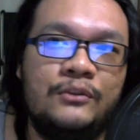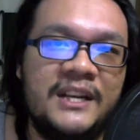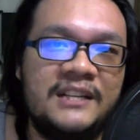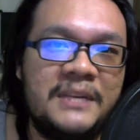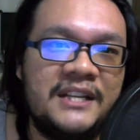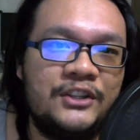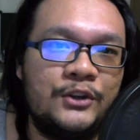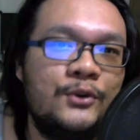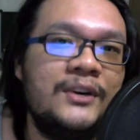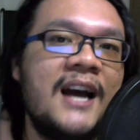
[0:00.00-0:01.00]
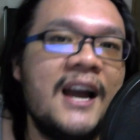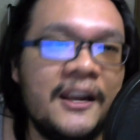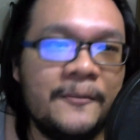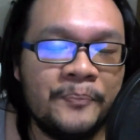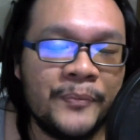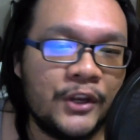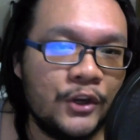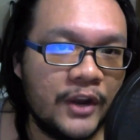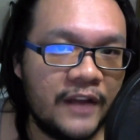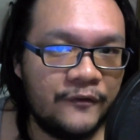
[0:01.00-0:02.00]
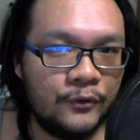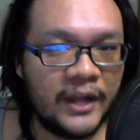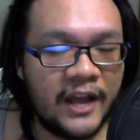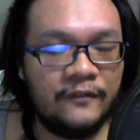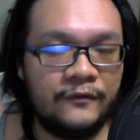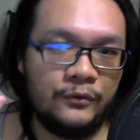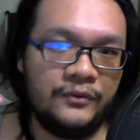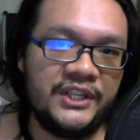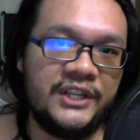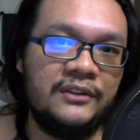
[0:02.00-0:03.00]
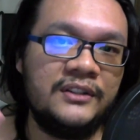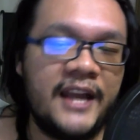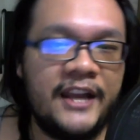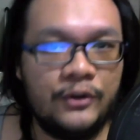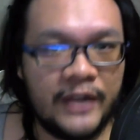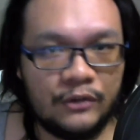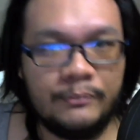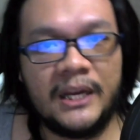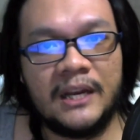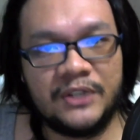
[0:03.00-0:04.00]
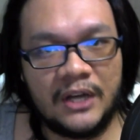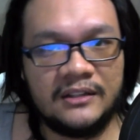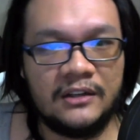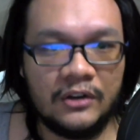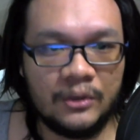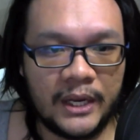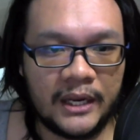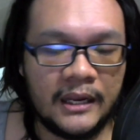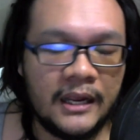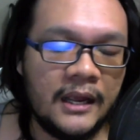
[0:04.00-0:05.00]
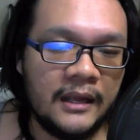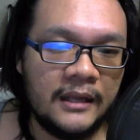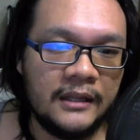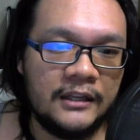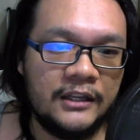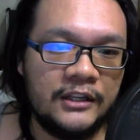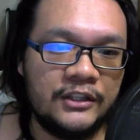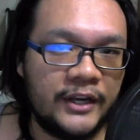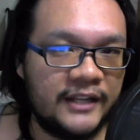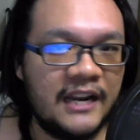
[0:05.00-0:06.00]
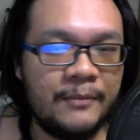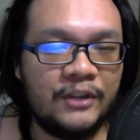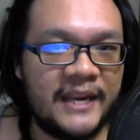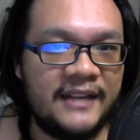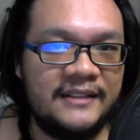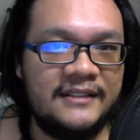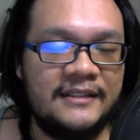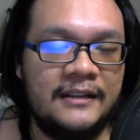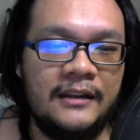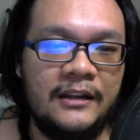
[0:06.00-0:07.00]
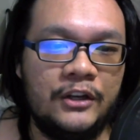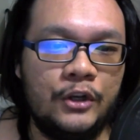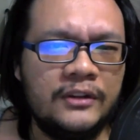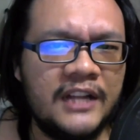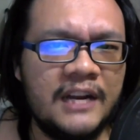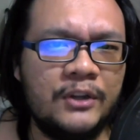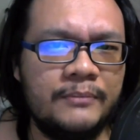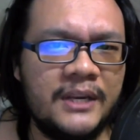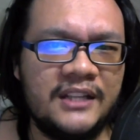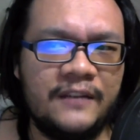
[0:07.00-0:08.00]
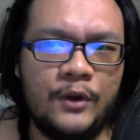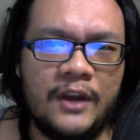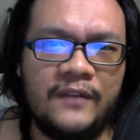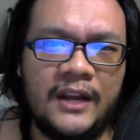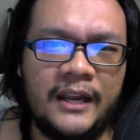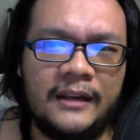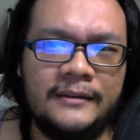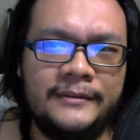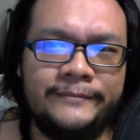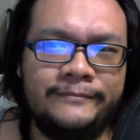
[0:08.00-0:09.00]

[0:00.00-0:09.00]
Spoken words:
back to base means you don't die, you get full health, full shields, and you get to pick up shards along the way. So teleport to base. Don't teleport to base if you have like